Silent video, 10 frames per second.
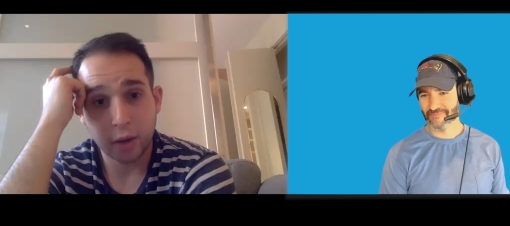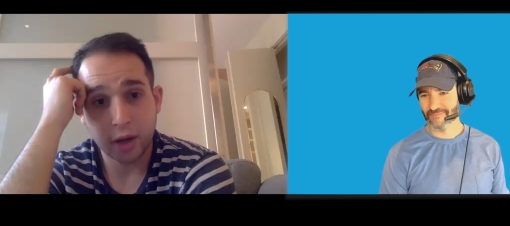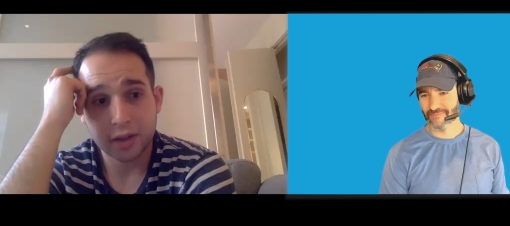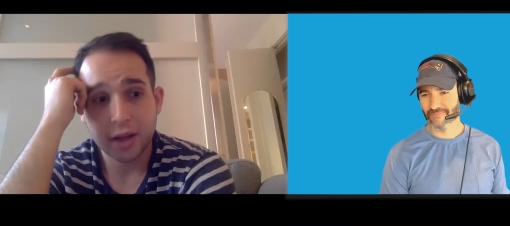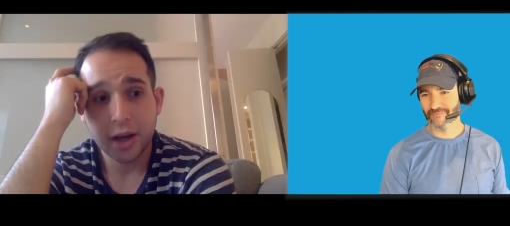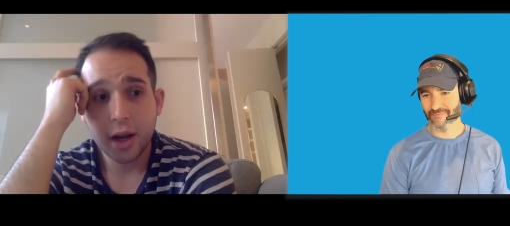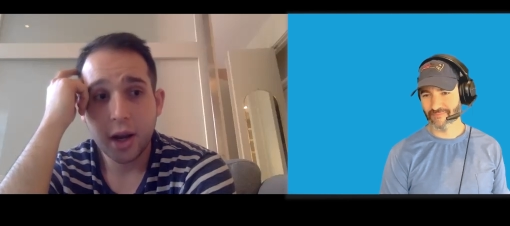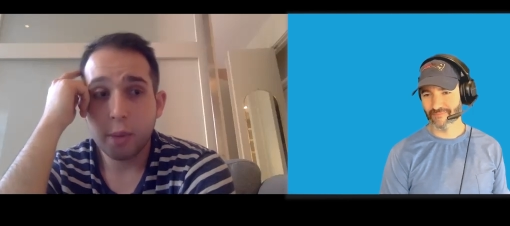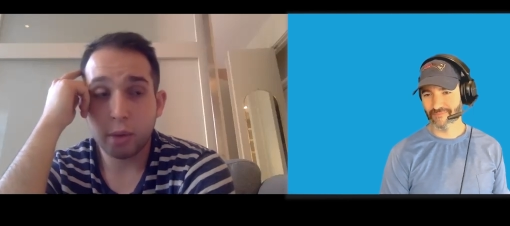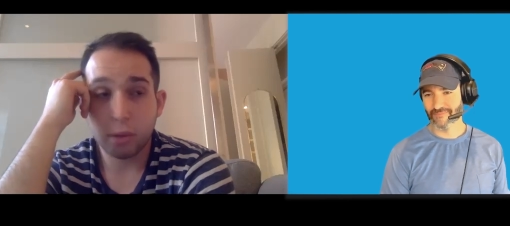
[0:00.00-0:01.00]
Speaker 1: wise,
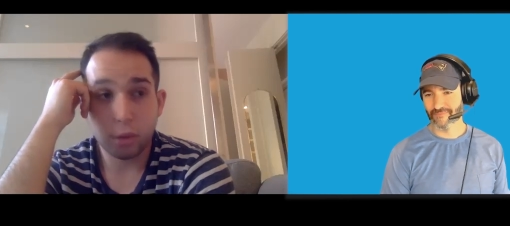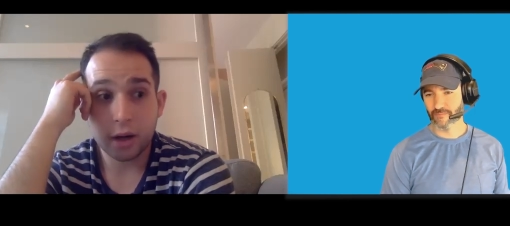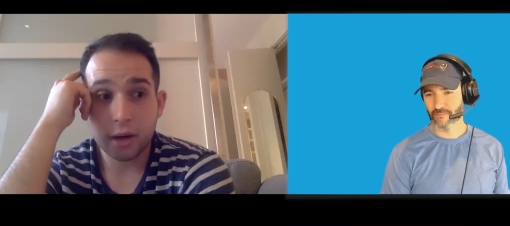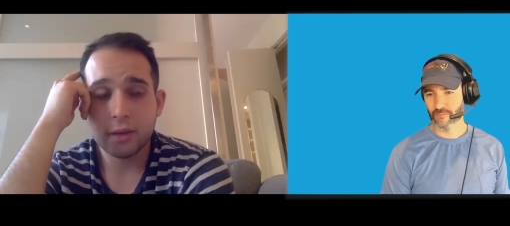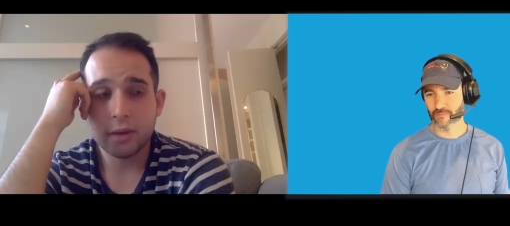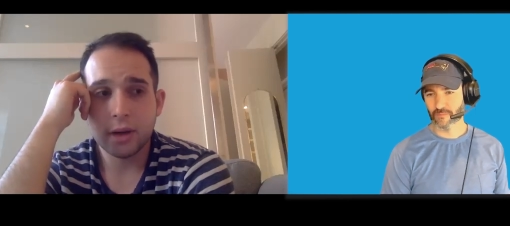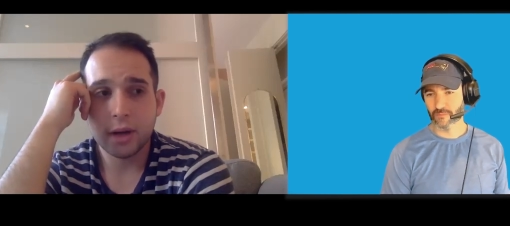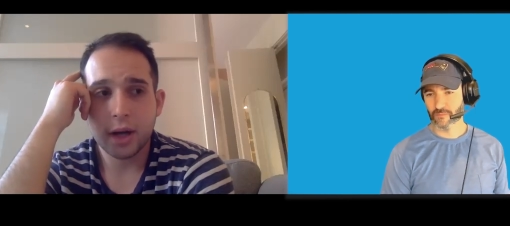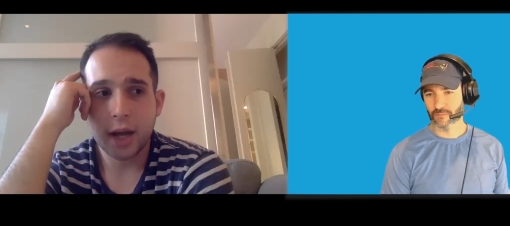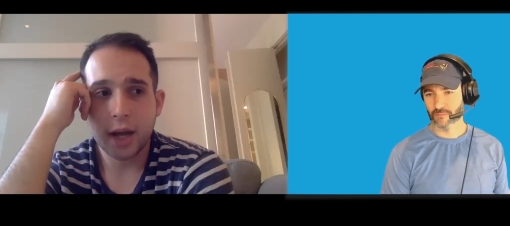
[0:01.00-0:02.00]
but learned a ton
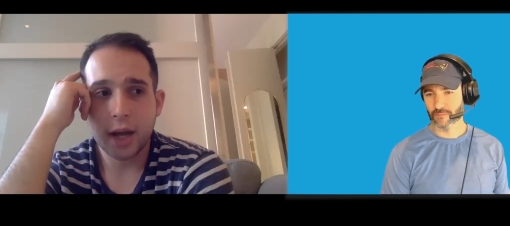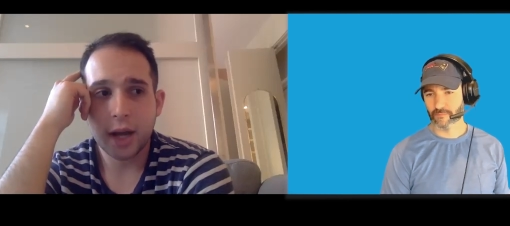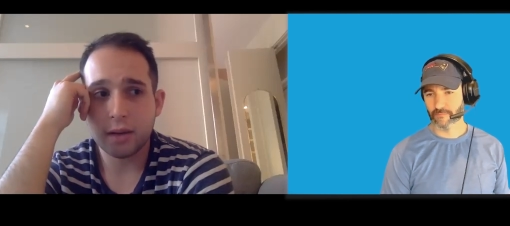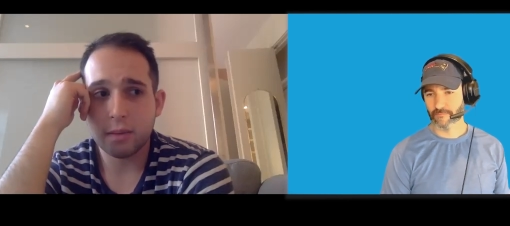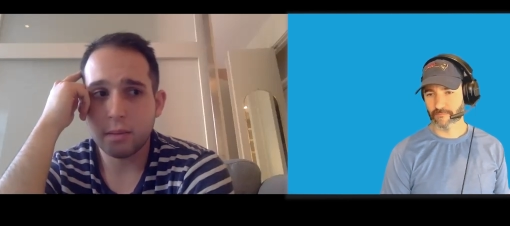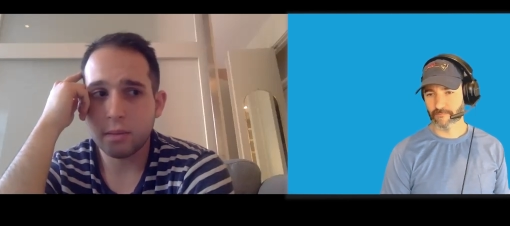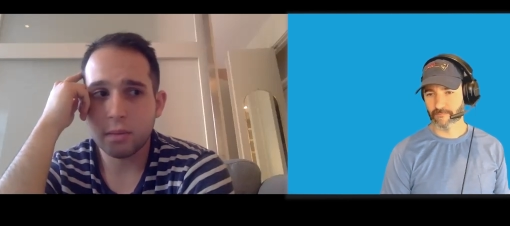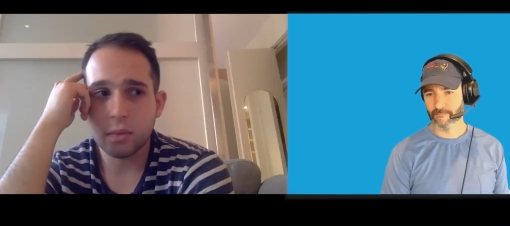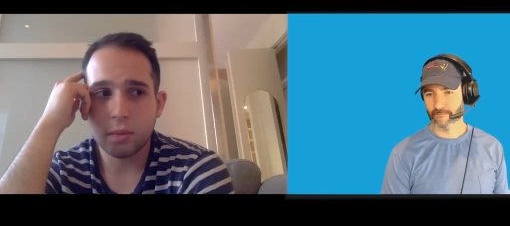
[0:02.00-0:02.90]
and